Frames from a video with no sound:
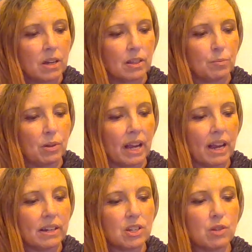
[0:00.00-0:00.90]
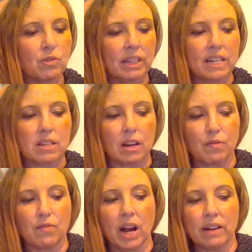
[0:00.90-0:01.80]
The plan is to release a
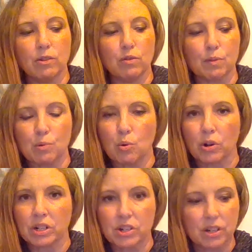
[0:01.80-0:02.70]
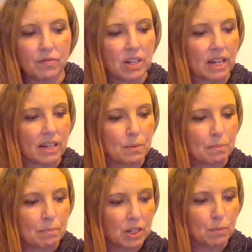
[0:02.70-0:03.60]
final report shifting as
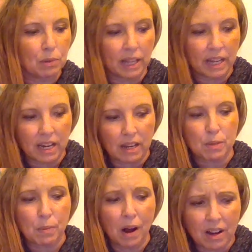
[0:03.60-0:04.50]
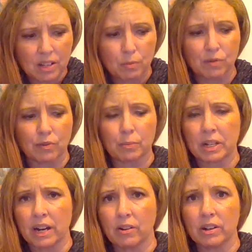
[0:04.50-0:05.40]
much blame as possible for
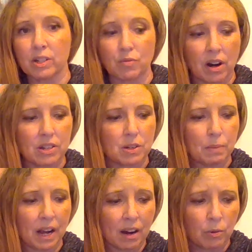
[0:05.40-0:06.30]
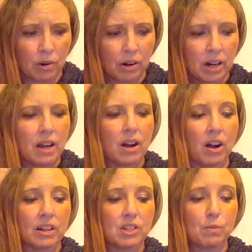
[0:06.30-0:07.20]
McCarrick's rise to power
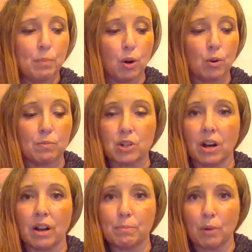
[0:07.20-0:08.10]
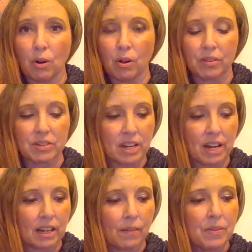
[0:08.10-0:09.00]
onto Pope John Paul
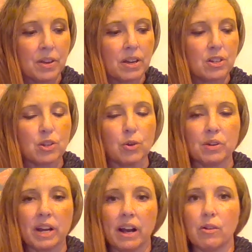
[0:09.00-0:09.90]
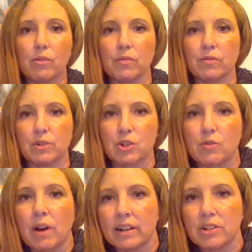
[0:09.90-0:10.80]
II. So now their
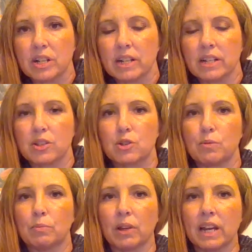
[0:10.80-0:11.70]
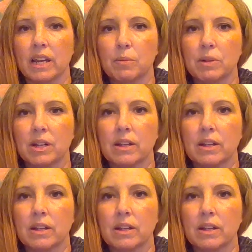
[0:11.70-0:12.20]
strategy is to blame